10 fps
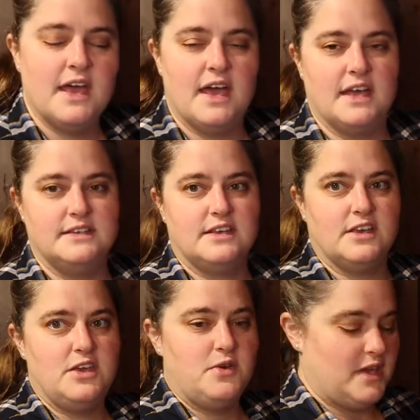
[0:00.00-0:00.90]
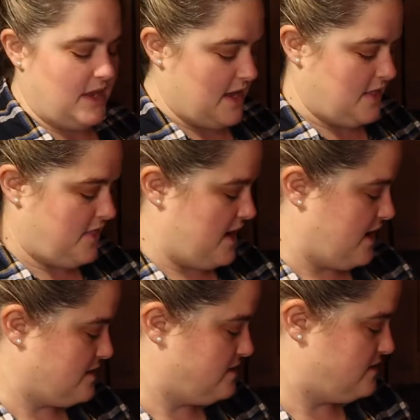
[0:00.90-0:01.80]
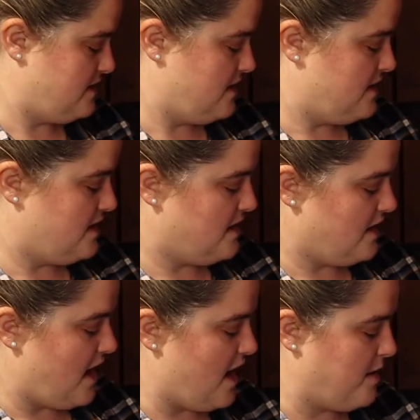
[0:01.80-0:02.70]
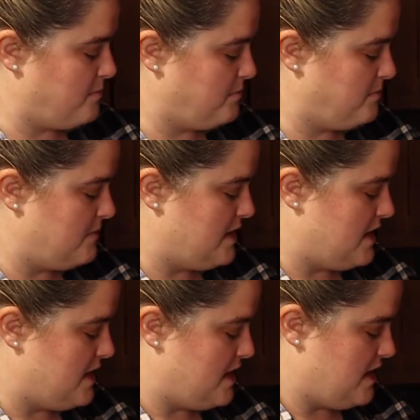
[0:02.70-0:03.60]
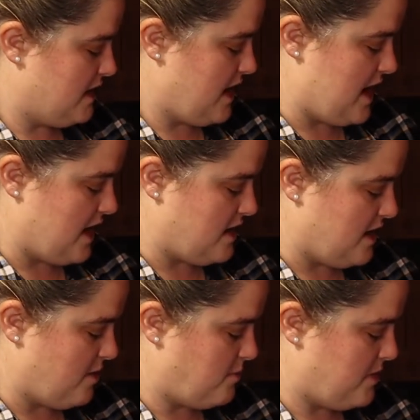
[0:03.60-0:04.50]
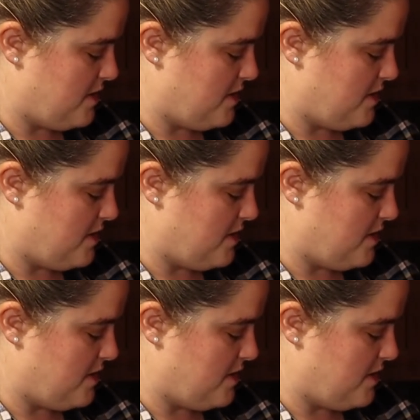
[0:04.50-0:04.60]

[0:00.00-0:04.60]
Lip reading: until you can get things canned up.